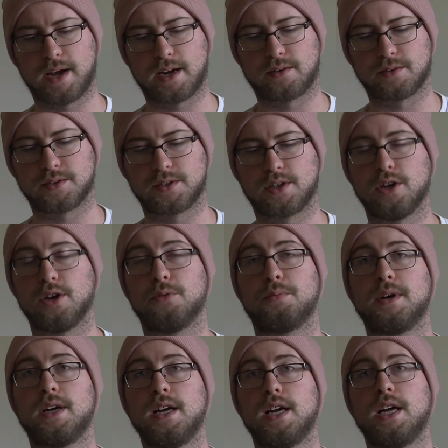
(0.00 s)
under the
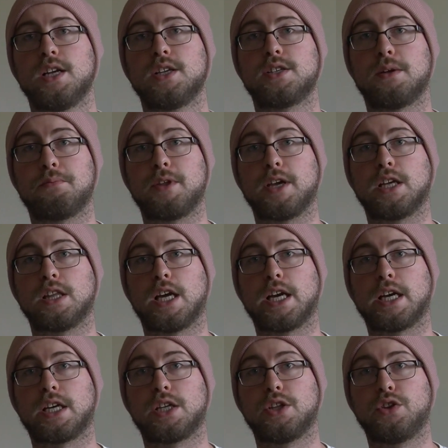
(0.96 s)
microscope,
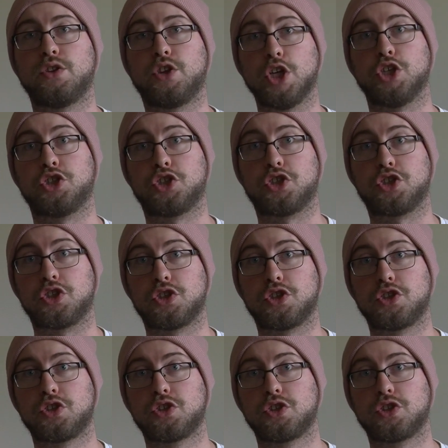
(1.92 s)
something like
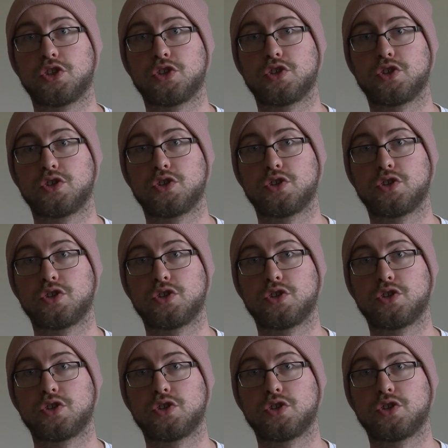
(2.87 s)
this.